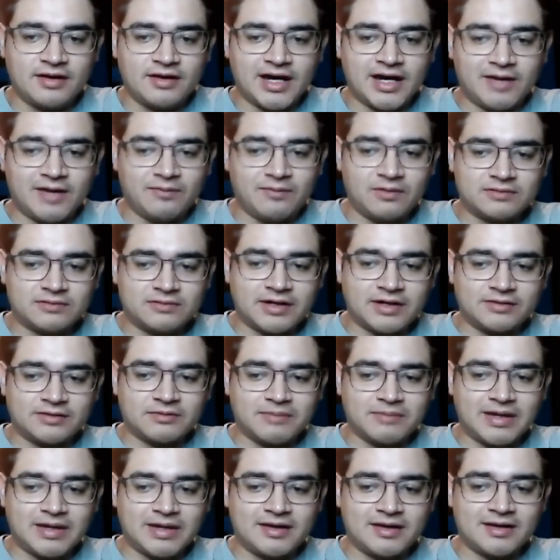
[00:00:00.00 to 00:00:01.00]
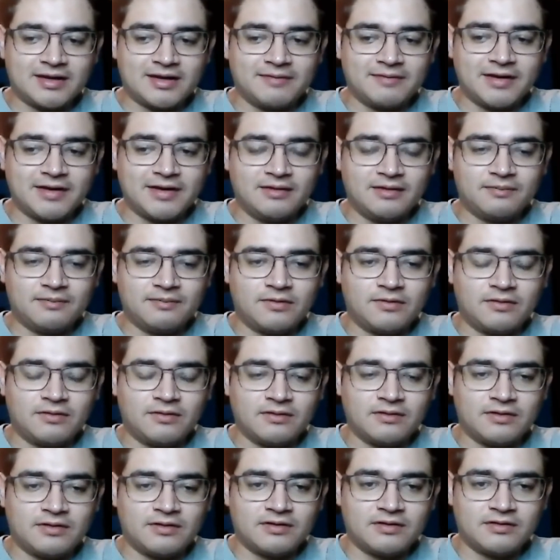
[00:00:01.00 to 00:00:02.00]
I will try to make it
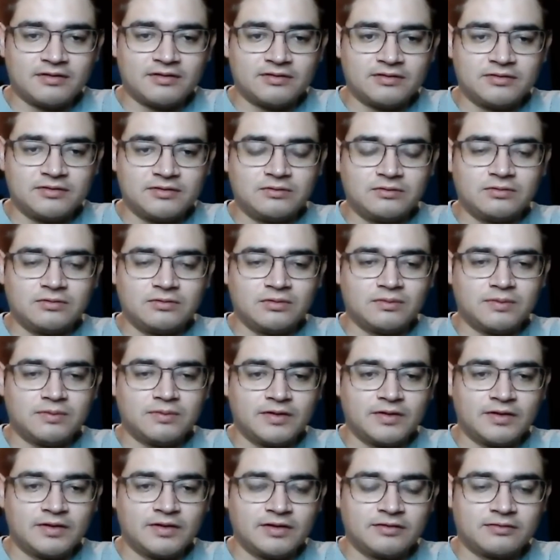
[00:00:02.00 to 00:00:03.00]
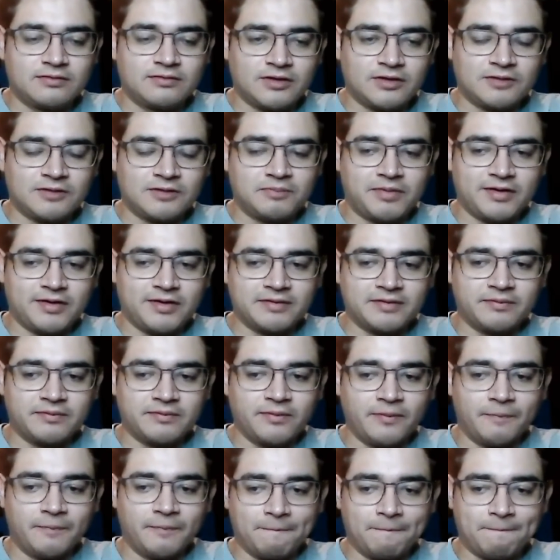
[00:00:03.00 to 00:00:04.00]
available on YouTube as soon as
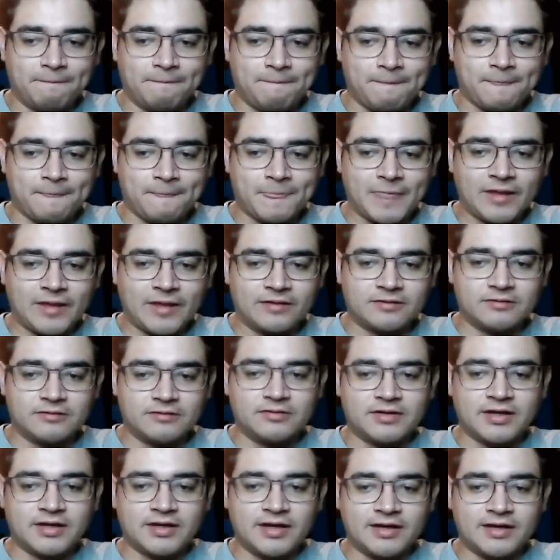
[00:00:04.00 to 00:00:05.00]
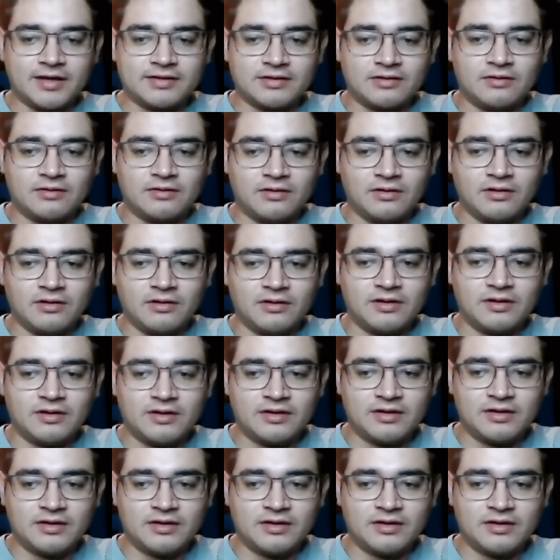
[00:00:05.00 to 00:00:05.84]
possible, so you can get the whole